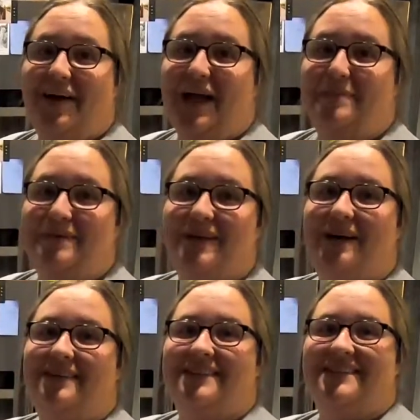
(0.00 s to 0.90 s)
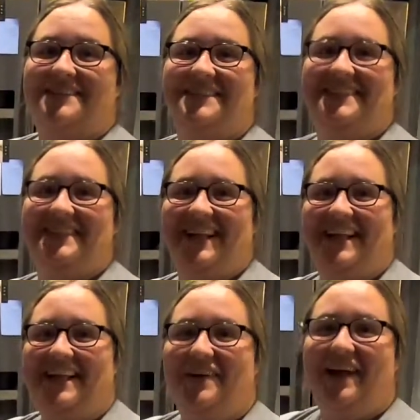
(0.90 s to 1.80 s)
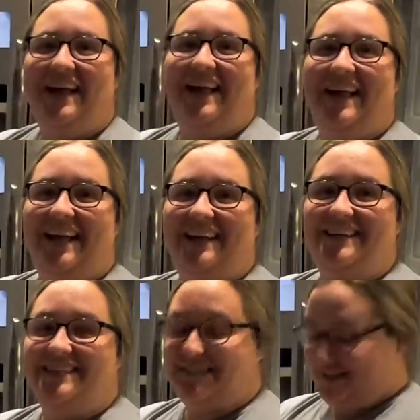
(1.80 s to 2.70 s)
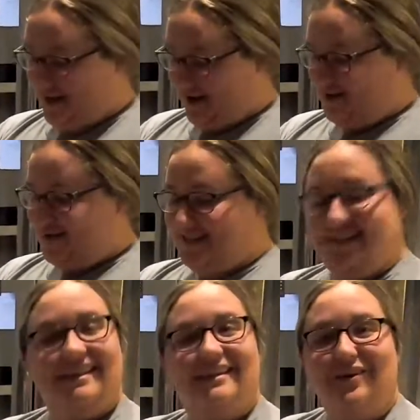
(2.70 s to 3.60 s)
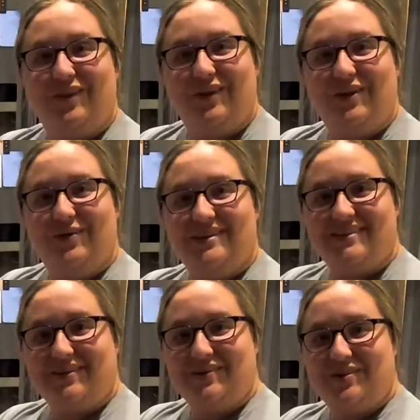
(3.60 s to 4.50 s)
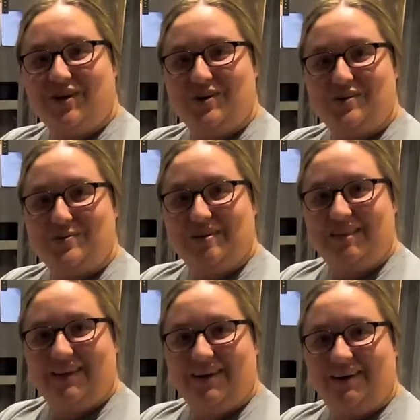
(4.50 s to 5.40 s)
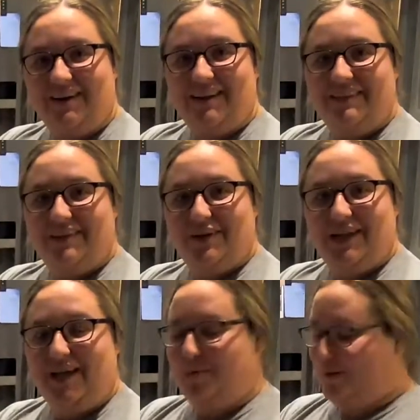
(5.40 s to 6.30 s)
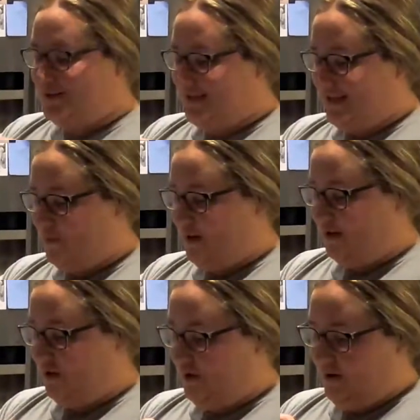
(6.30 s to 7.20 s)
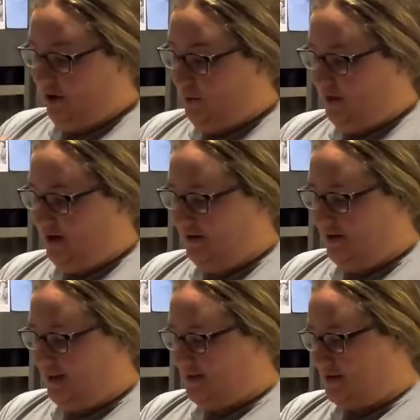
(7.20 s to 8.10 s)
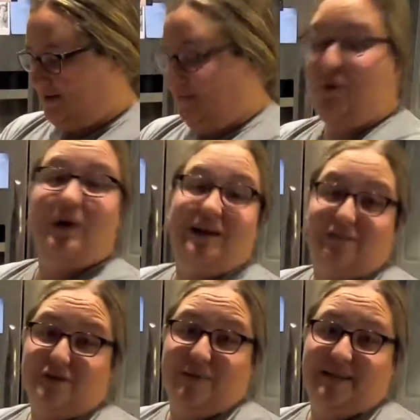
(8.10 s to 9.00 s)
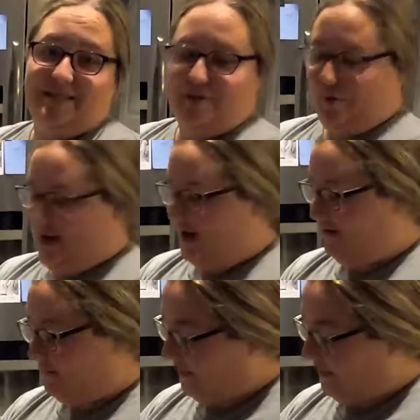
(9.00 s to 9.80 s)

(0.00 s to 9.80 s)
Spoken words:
Amazon. And I just think that they're the cutest little jars with their little labels that, well, you put your own labels on them for whatever spices you have.